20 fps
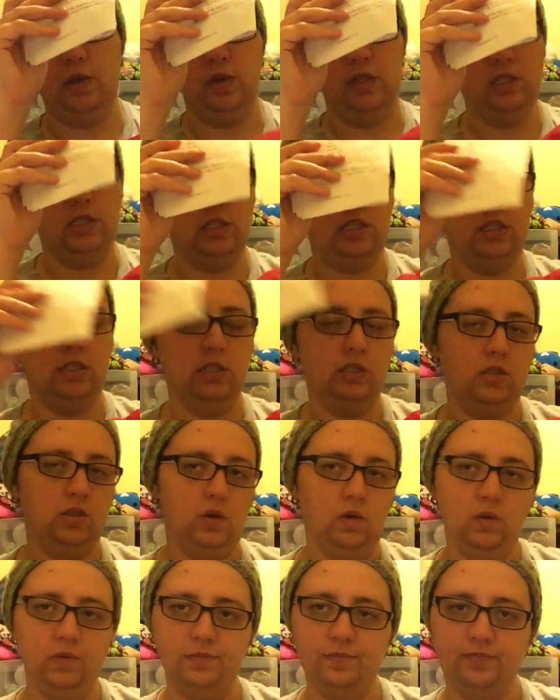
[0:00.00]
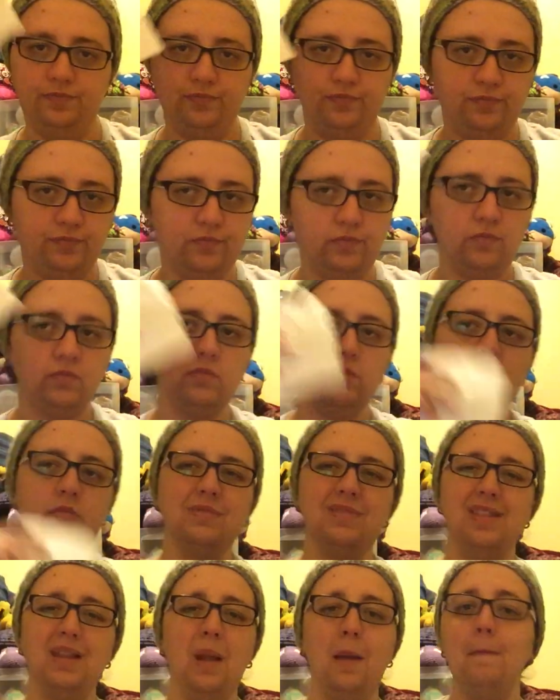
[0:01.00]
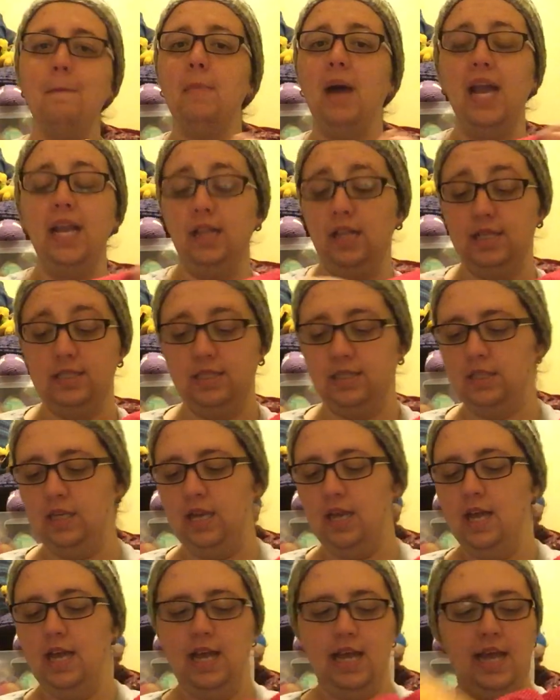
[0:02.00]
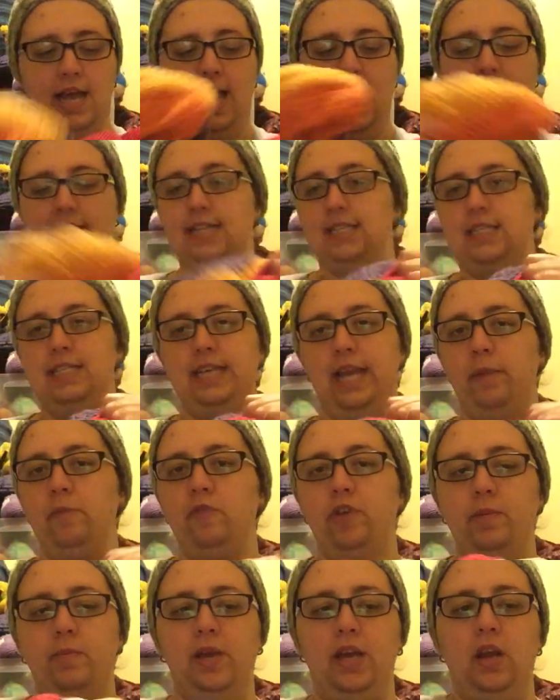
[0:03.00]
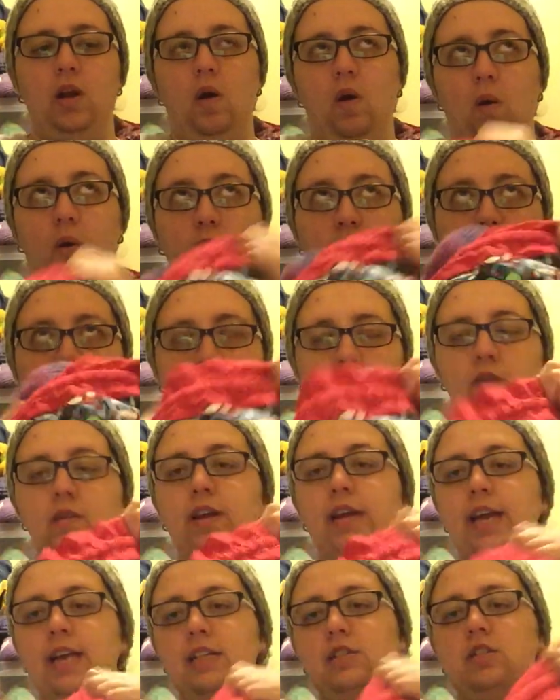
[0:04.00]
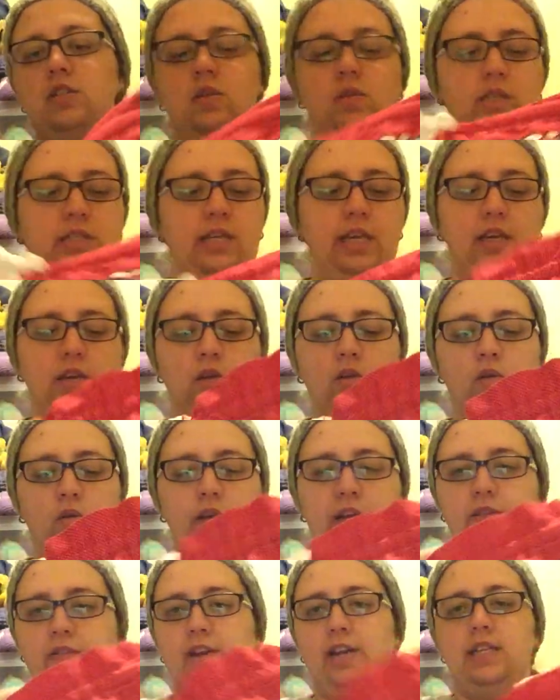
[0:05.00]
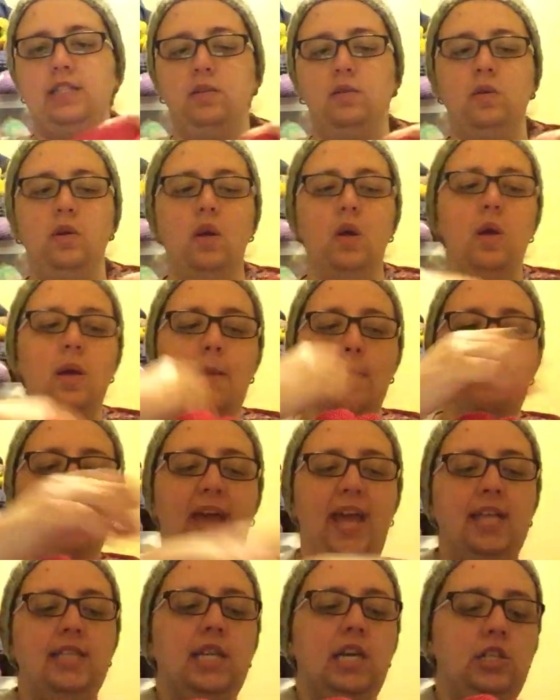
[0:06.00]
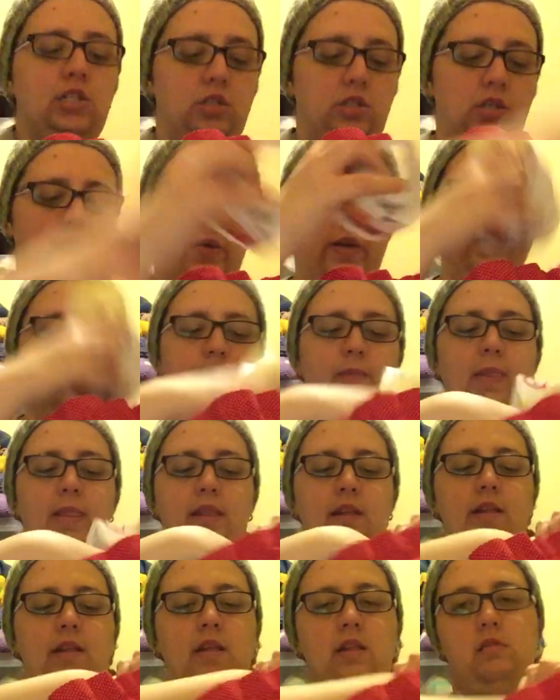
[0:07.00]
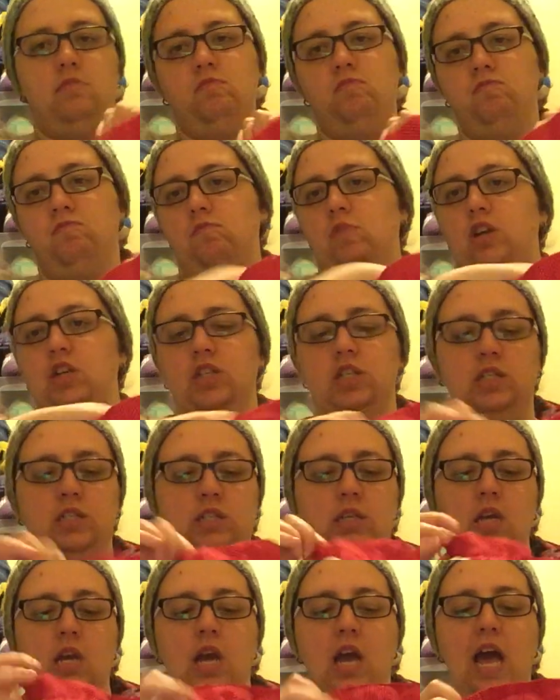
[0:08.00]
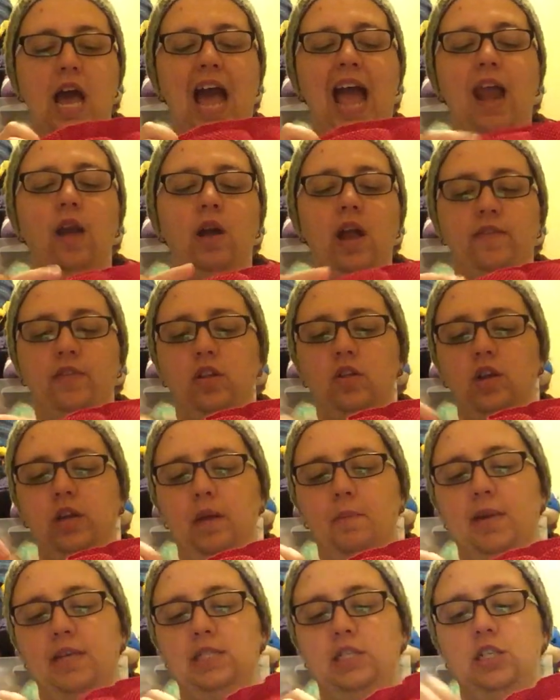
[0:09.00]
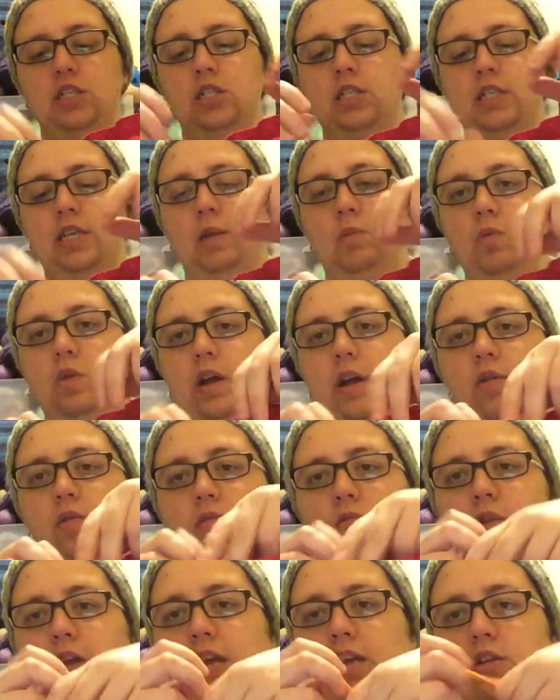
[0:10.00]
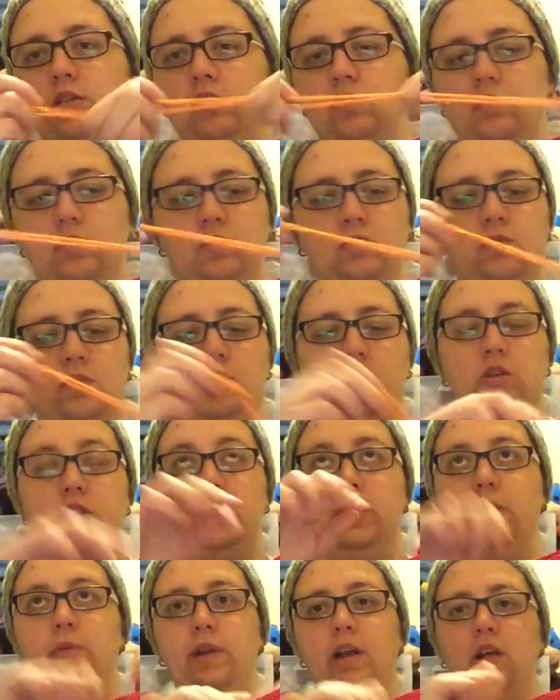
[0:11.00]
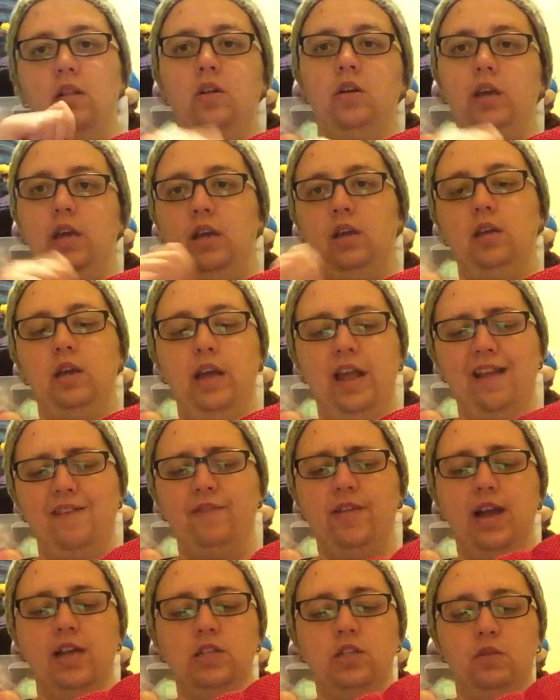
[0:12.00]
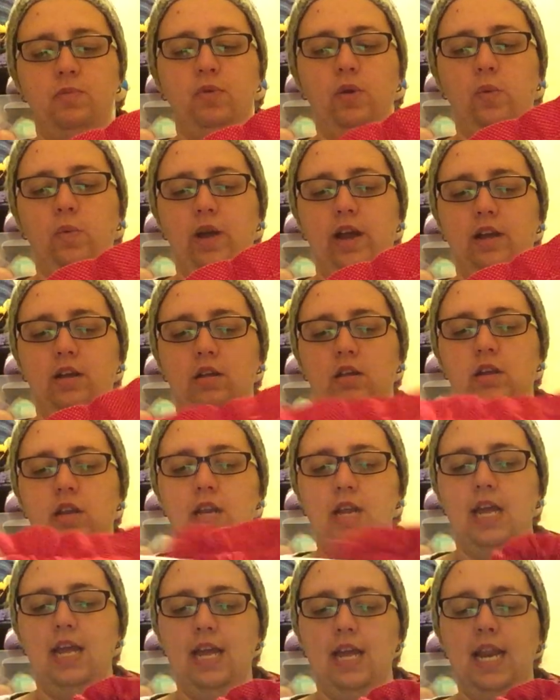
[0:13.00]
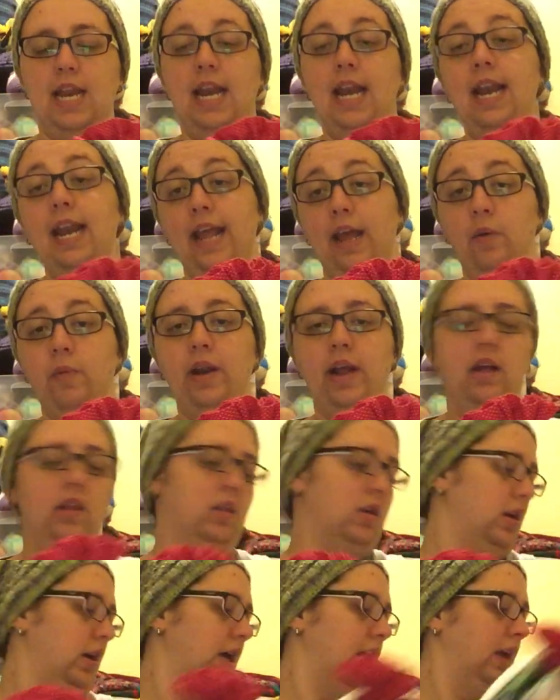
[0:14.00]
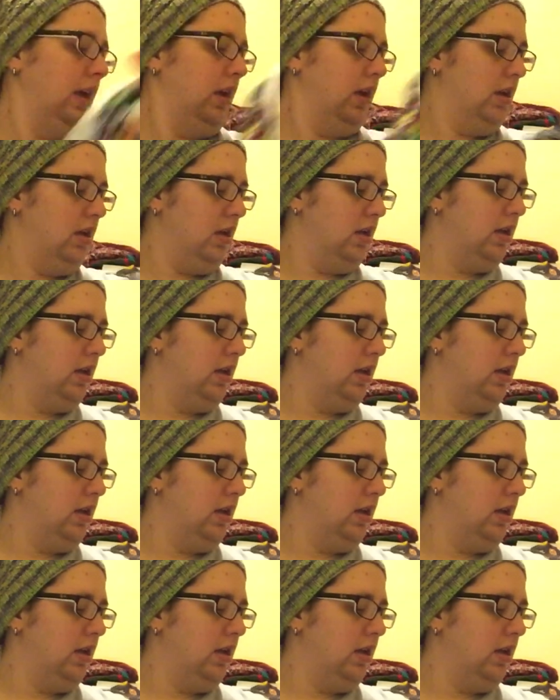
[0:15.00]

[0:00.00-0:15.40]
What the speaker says: because it's just so mindless. And it's the same repeat over and over again, so it's like you don't even need to pay attention to it. You just, I don't have to look at my stitches anymore. I could crochet without looking. And I've gotten to the point where I could knit without looking,